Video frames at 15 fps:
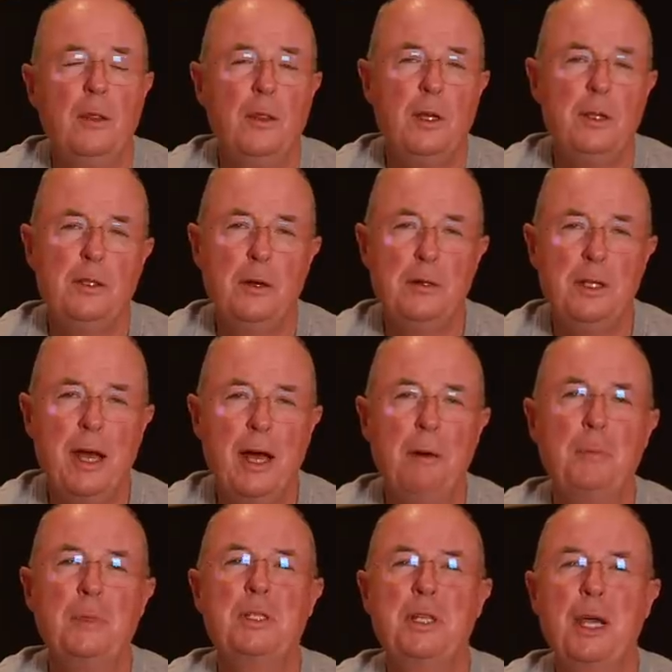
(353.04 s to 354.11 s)
There's no
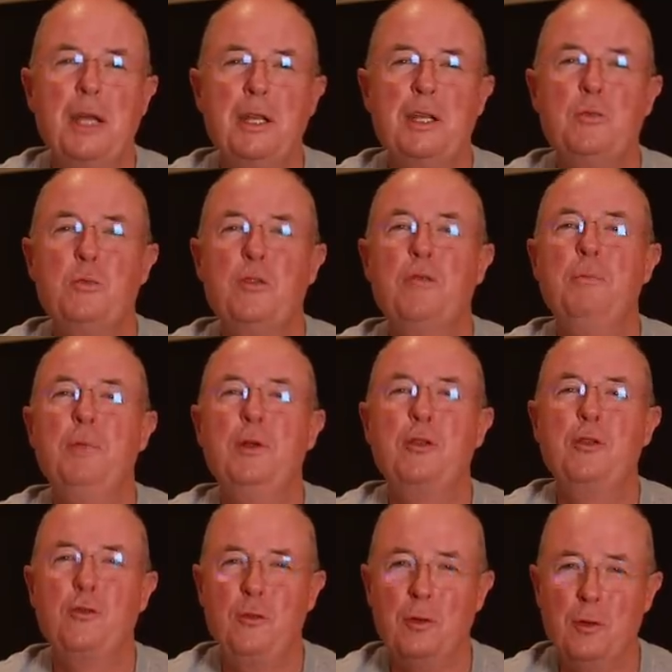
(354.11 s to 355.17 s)
doubt Mercedes would have been
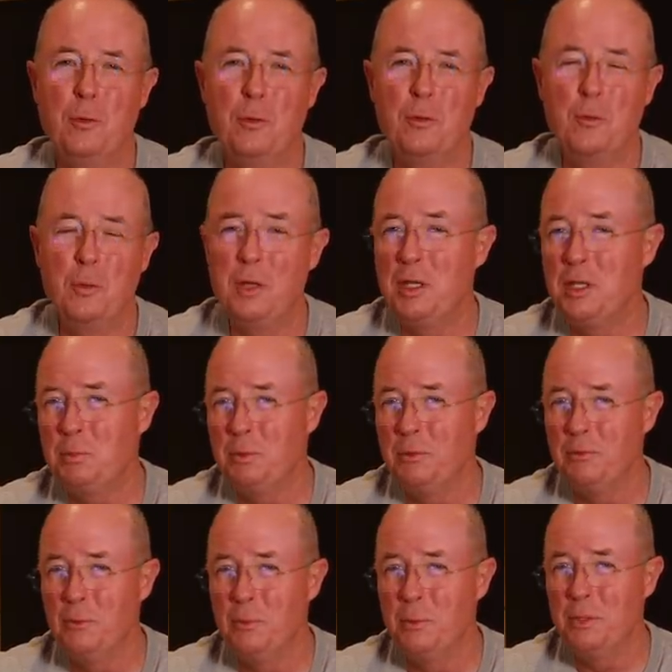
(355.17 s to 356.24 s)
thrilled with his
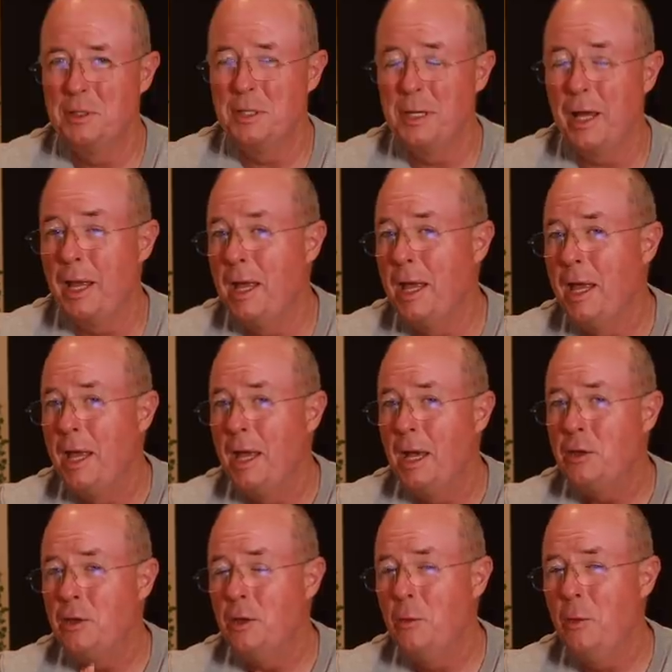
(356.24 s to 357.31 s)
performance today.
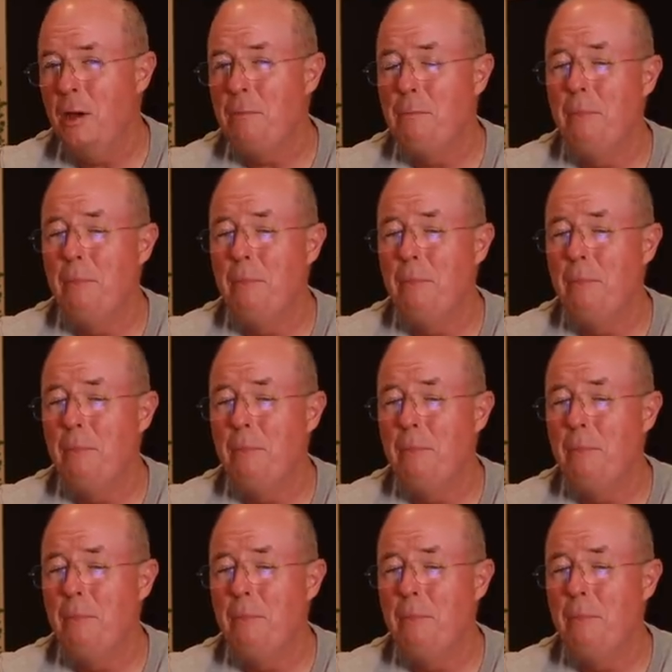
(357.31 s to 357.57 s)
And you know what?